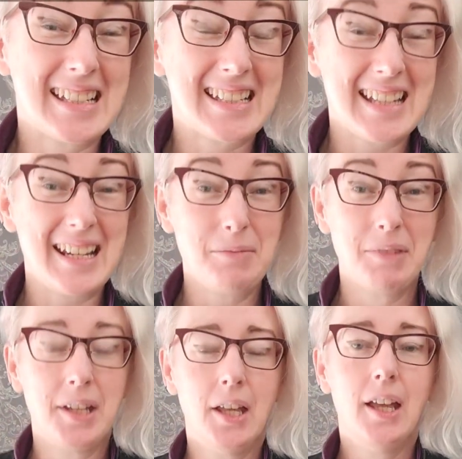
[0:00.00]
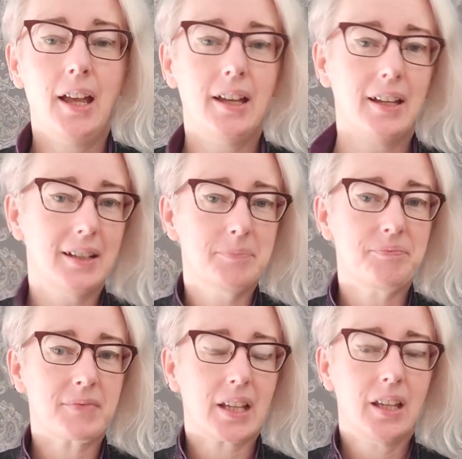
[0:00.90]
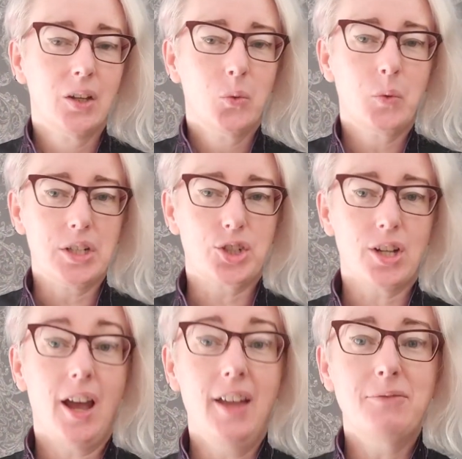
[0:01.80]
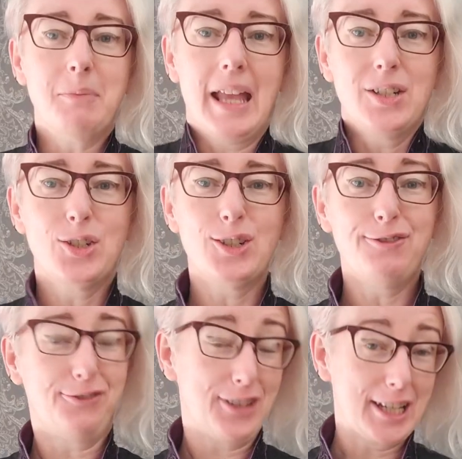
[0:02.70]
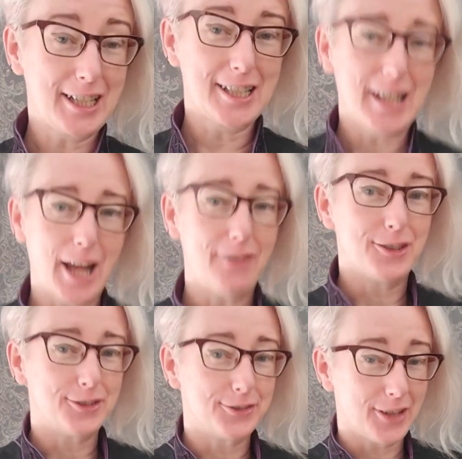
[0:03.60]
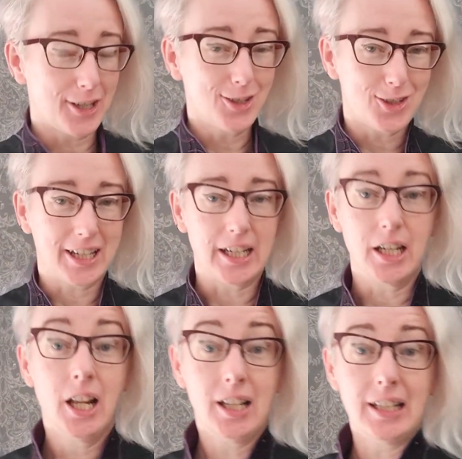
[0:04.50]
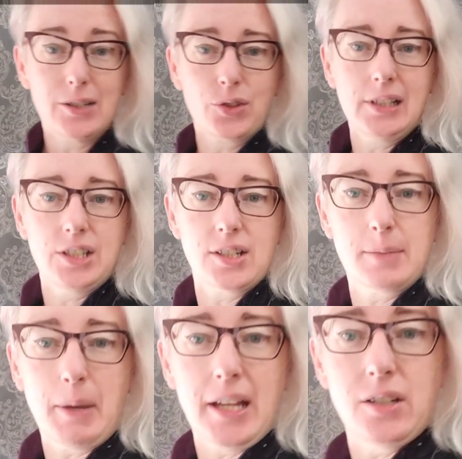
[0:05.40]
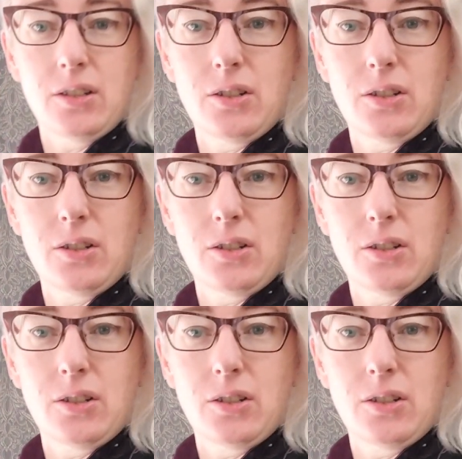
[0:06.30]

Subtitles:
seam, which I've managed to fix, and I feel very tricky, literally just by